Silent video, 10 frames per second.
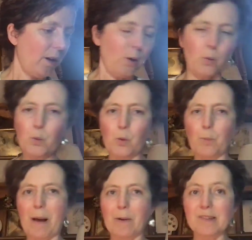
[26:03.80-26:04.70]

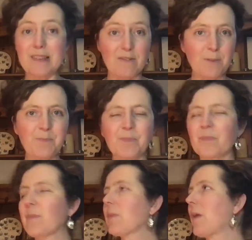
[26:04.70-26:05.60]
about 7,
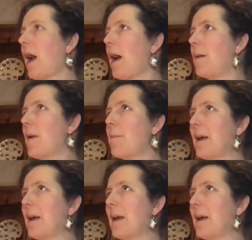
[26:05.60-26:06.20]
and